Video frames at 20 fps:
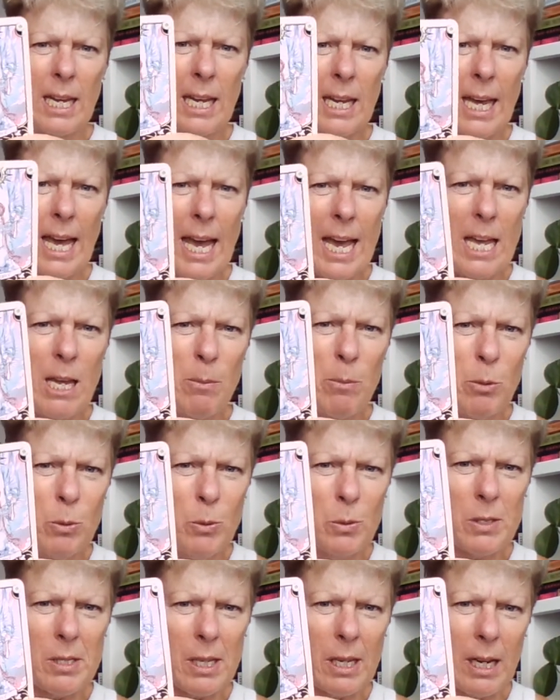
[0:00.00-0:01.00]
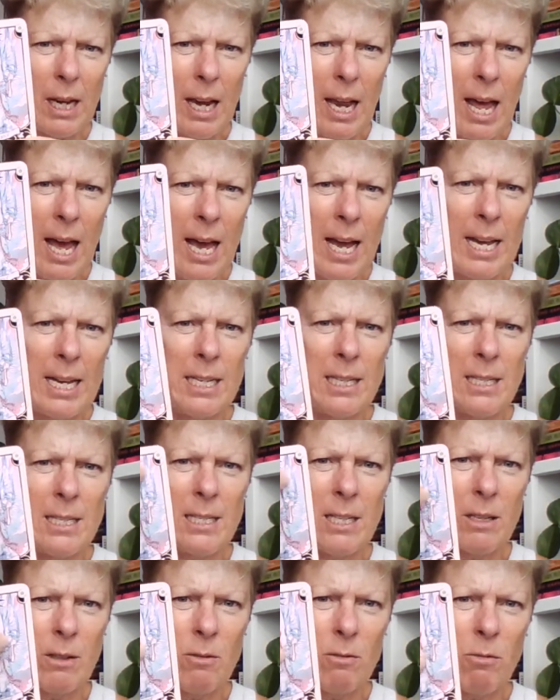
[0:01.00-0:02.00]
cables and
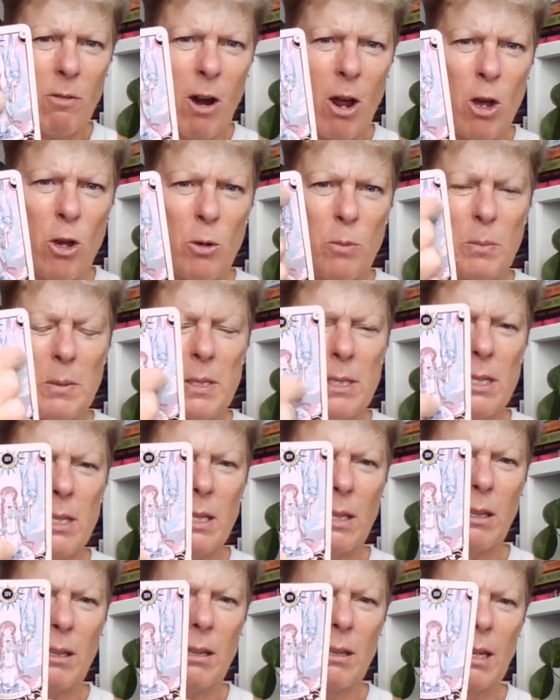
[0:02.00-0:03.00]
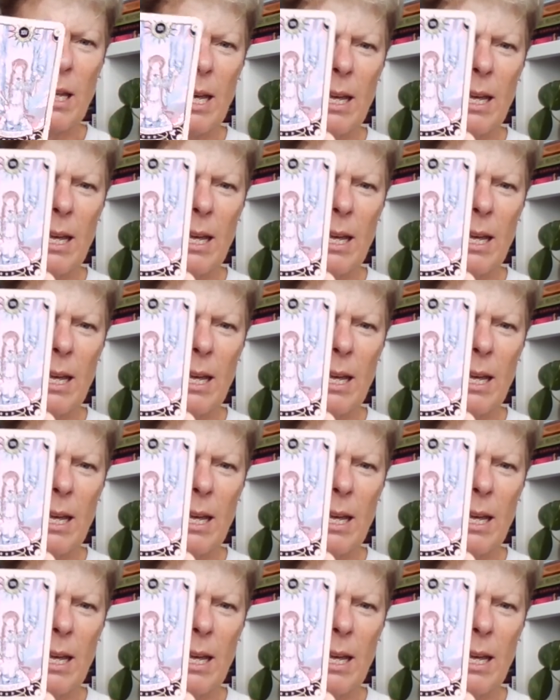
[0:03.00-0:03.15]
lines and ropes and,